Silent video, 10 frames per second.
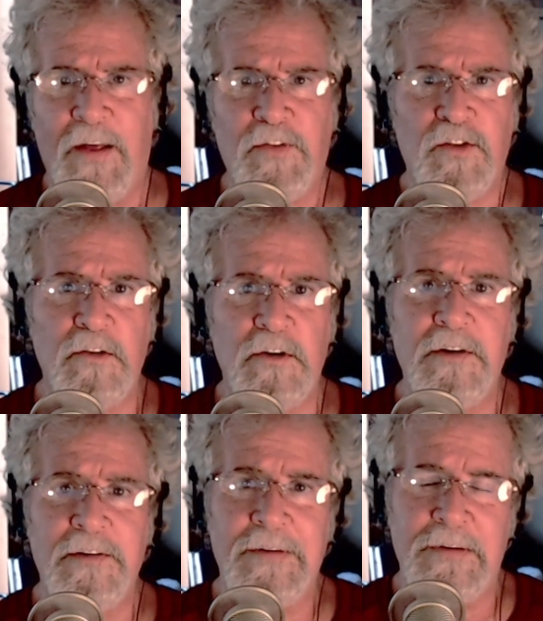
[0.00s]
so
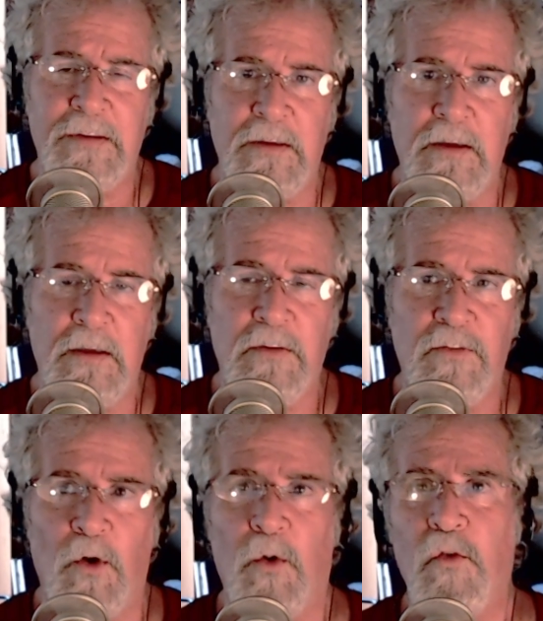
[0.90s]
good.
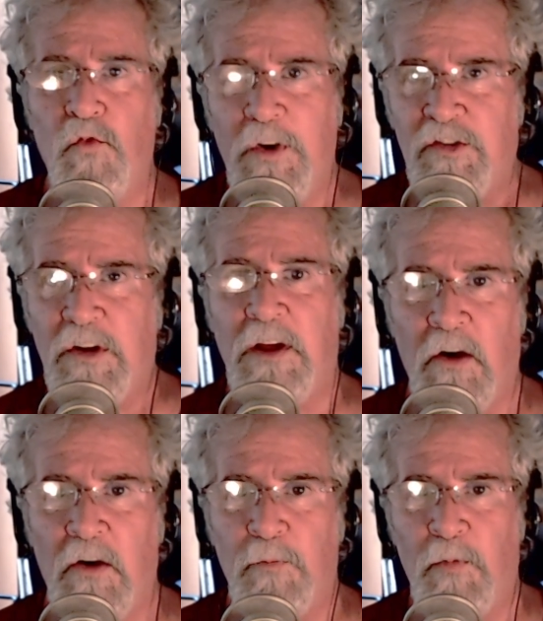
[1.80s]
So originally,
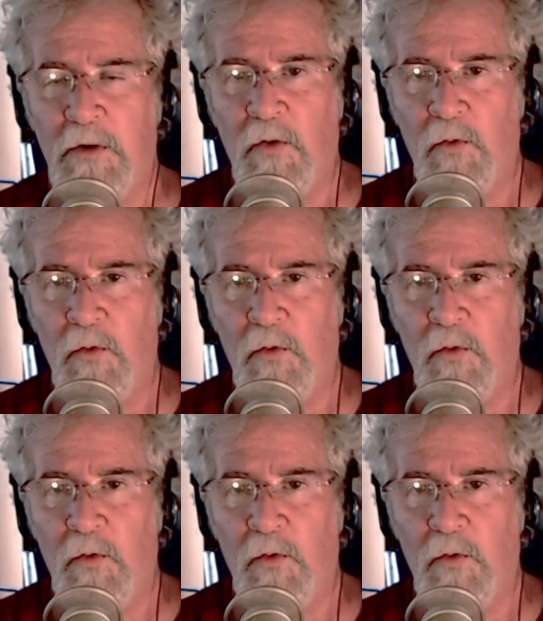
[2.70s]
Arcimoto,